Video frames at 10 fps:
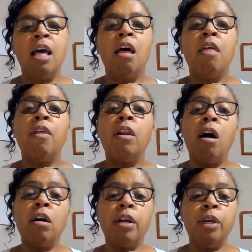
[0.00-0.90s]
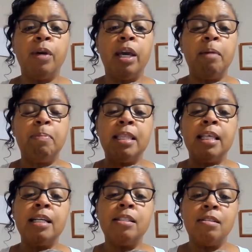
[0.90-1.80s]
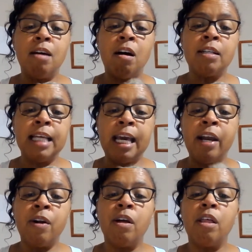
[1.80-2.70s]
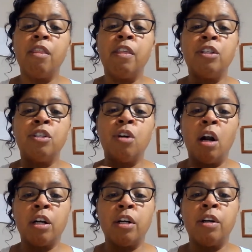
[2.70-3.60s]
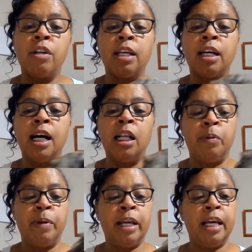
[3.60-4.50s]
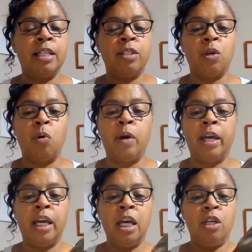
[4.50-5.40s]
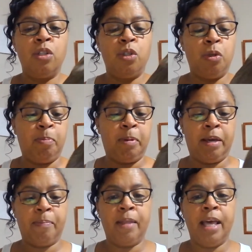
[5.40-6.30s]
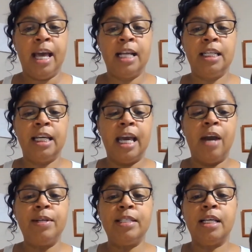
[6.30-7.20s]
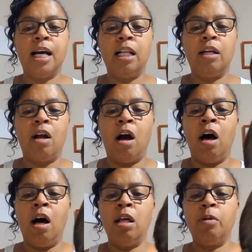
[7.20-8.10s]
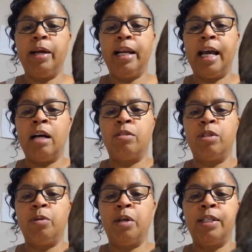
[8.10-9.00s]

The longer you keep this dog's hair, the darker the coloring is going to be. And she carries the color all the way down to her